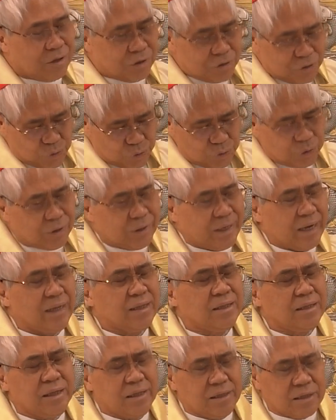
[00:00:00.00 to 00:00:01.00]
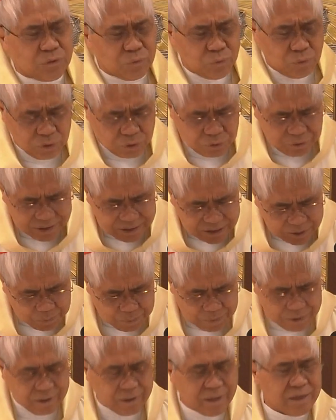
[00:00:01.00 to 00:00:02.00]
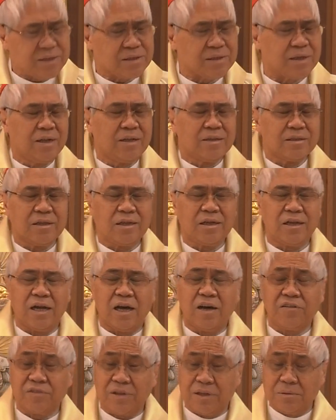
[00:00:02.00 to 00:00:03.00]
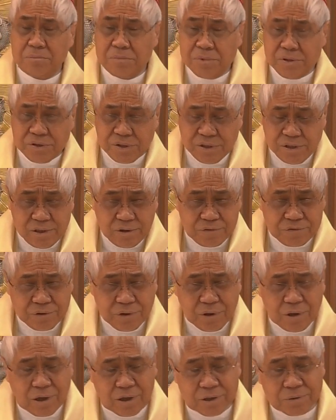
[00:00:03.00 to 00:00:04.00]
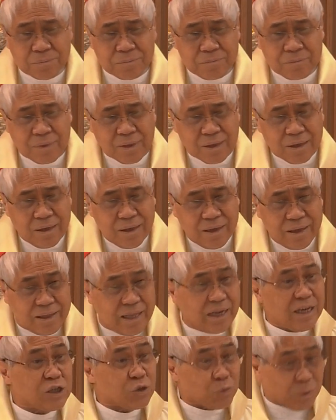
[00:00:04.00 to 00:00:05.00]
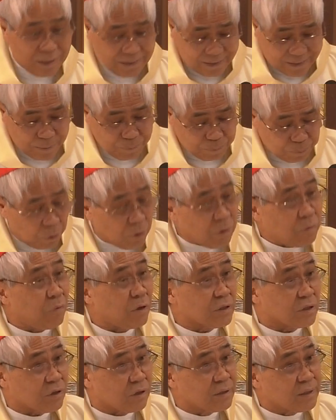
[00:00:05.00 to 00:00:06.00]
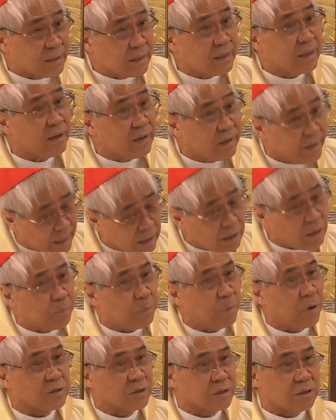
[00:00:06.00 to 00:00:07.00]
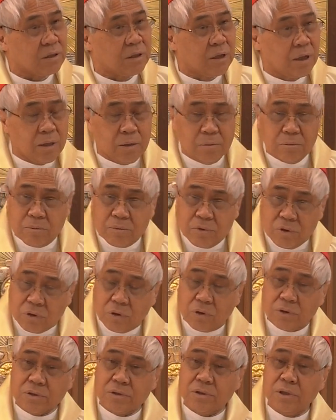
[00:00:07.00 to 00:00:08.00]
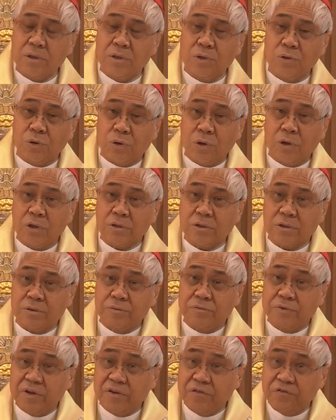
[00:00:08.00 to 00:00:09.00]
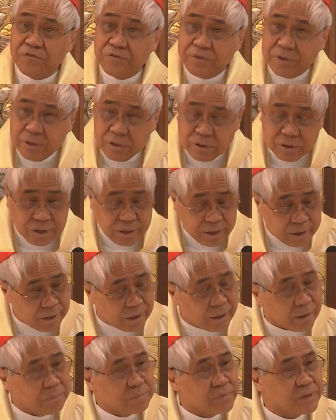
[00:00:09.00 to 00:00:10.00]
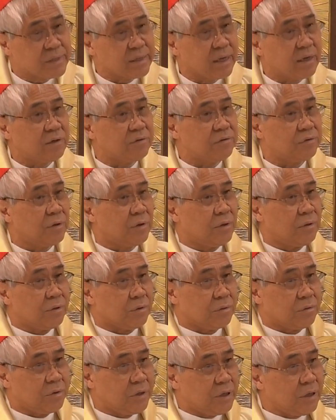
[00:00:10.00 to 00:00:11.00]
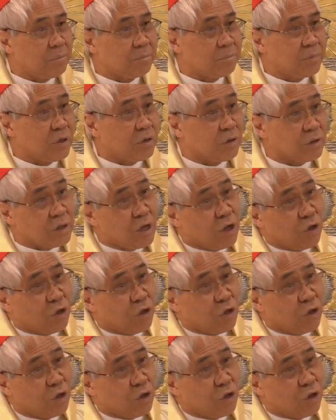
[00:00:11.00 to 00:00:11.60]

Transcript: or Saul then needed was to experience the love and mercy of God. And that is why St. Paul was considered a real apostle, because the Lord revealed himself to him. Because